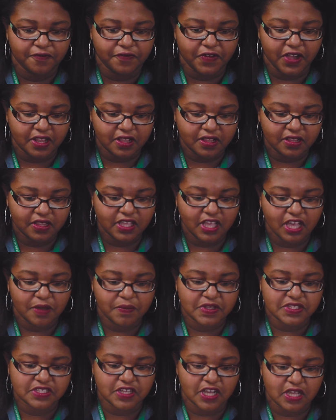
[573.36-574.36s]
Finally, I'll
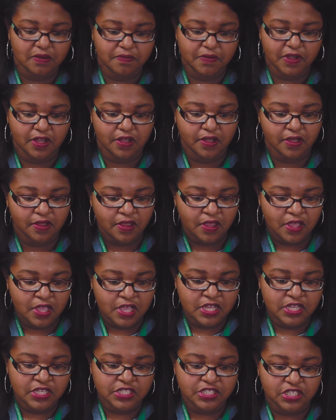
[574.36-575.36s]
be talking about
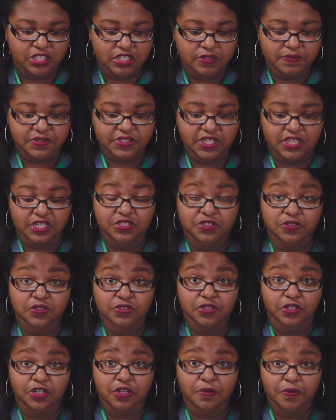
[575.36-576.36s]
circumstantial
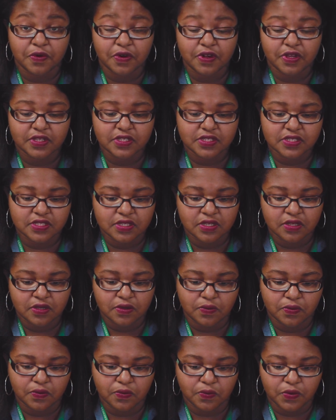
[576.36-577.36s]
turning points,
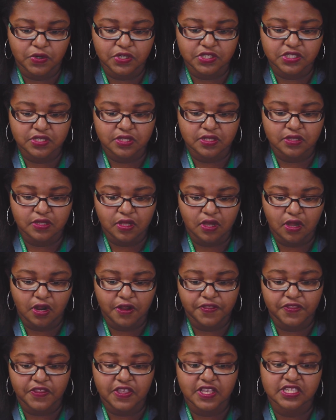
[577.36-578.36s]
which
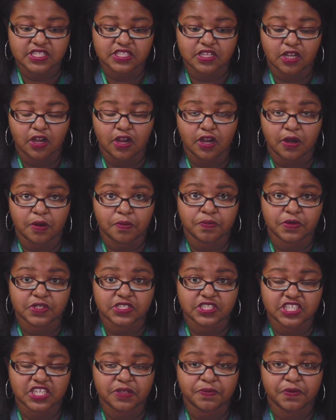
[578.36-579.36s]
are things that are
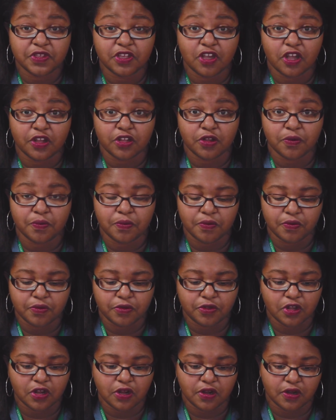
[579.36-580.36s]
perceived beyond
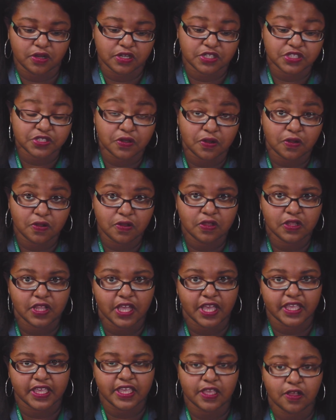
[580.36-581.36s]
your control,
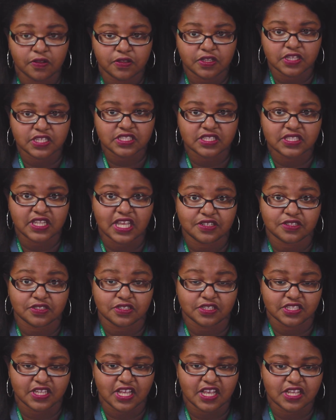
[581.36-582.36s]
like illness, natural
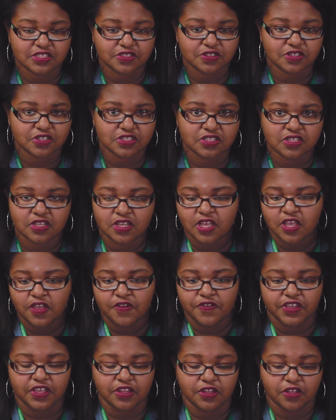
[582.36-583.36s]
disasters,
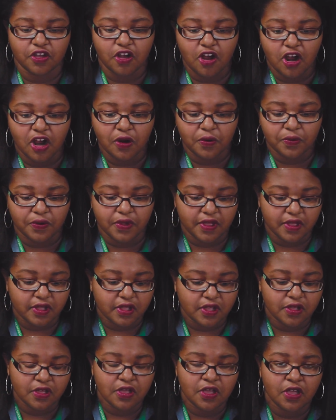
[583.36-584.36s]
getting in a car
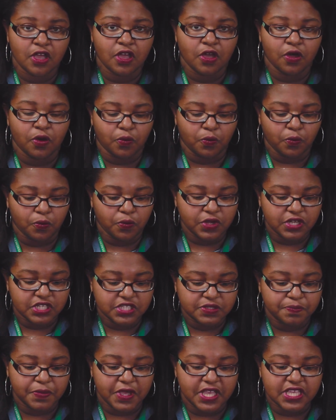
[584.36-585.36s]
wreck,
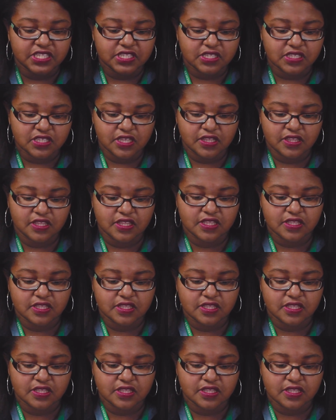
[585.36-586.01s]
which basically